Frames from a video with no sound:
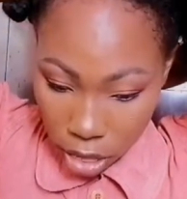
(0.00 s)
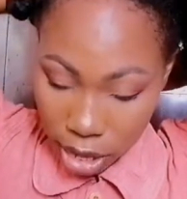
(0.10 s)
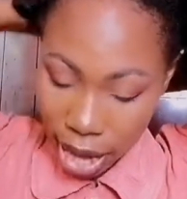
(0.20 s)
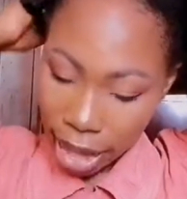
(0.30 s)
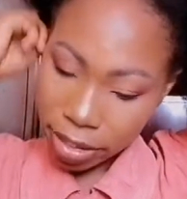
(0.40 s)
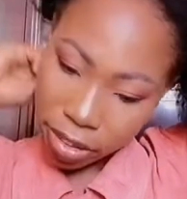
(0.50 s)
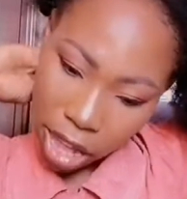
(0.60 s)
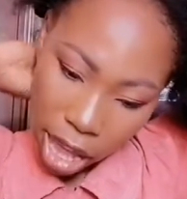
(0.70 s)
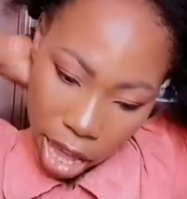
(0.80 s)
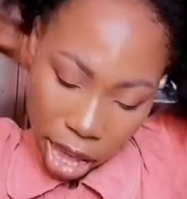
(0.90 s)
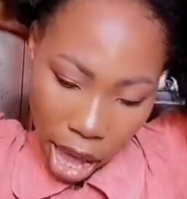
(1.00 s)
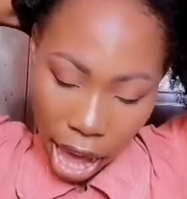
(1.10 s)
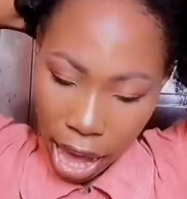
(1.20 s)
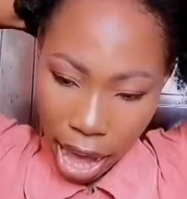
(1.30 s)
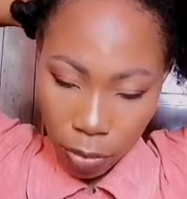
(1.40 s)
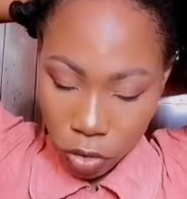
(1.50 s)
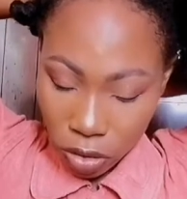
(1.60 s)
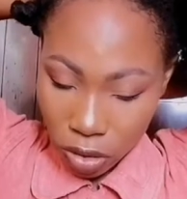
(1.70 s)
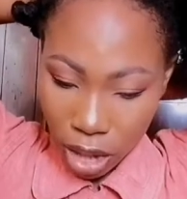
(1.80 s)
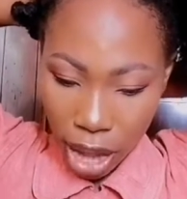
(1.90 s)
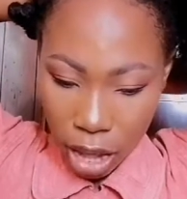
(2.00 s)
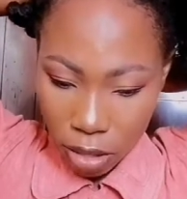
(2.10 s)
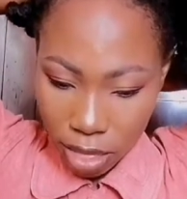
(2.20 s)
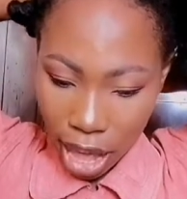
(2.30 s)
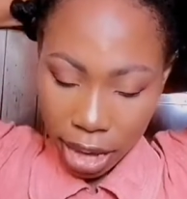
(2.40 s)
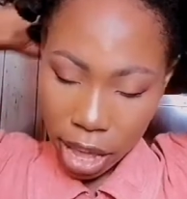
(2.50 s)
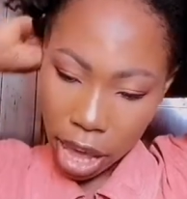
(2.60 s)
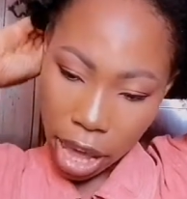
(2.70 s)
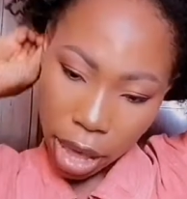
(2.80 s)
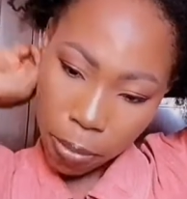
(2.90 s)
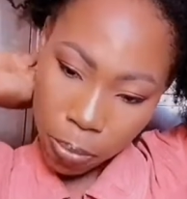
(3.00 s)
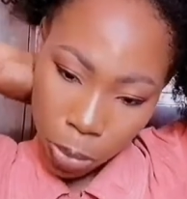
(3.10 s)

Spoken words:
The next day, I have to style that hair,